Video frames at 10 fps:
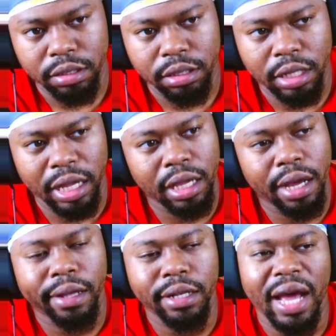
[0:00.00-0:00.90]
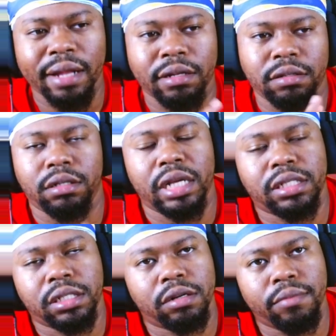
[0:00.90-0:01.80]
Like, not
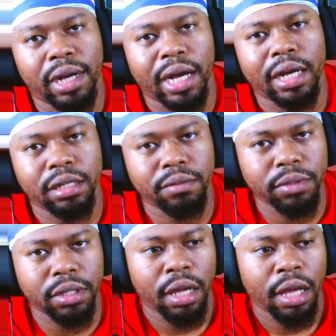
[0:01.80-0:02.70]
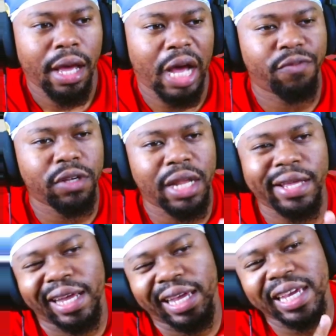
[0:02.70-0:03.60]
necessarily behind it, but I feel
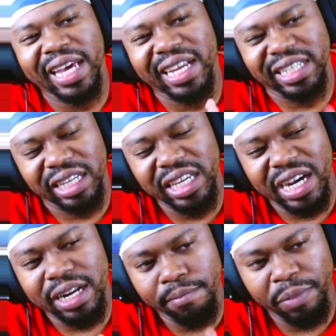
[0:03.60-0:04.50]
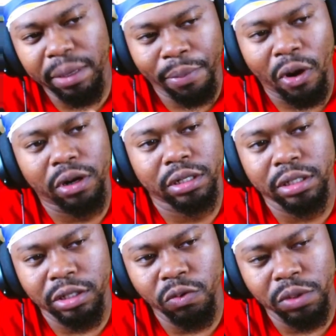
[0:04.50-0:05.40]
like he got a big part to
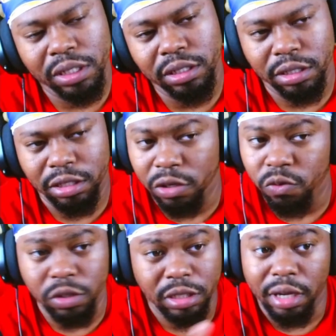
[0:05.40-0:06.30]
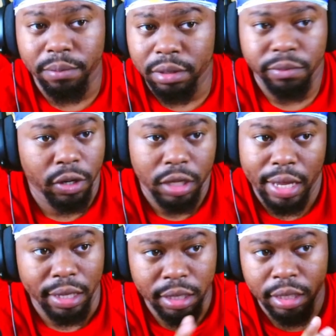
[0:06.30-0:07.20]
do in it too, or something, bro.
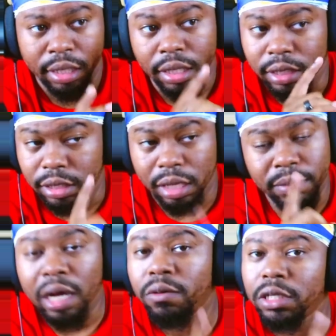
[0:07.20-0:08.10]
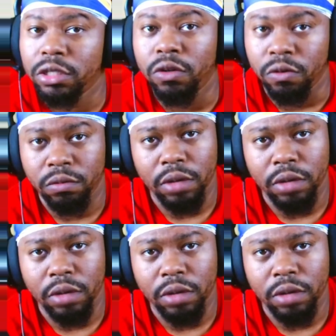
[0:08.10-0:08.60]
Like, something up with this dude.